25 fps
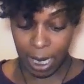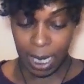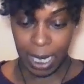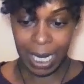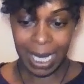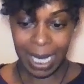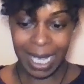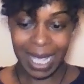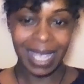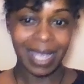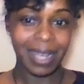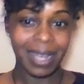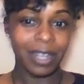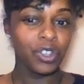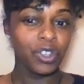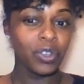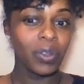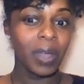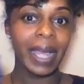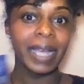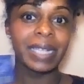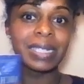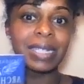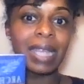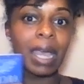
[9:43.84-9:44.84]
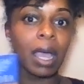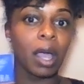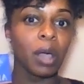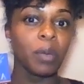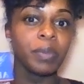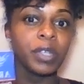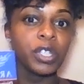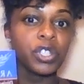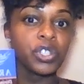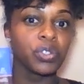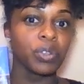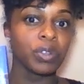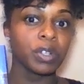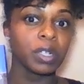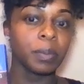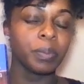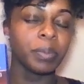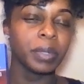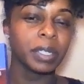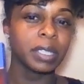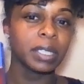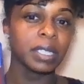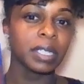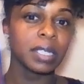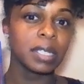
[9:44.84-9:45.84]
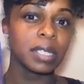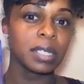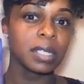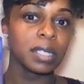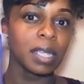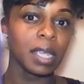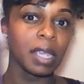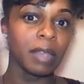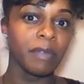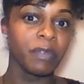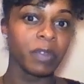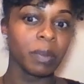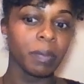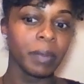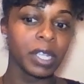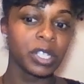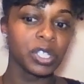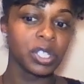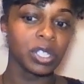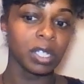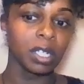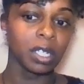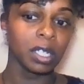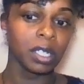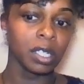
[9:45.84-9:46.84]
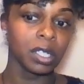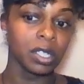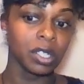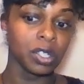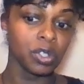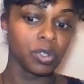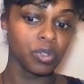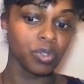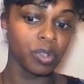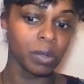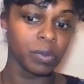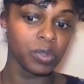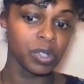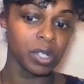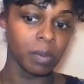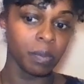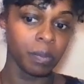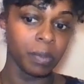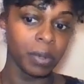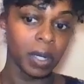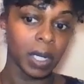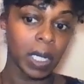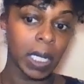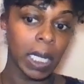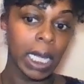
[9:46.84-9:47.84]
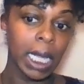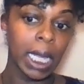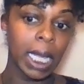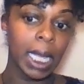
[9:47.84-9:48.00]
And you guys, I'll be sure to put this information in the description book.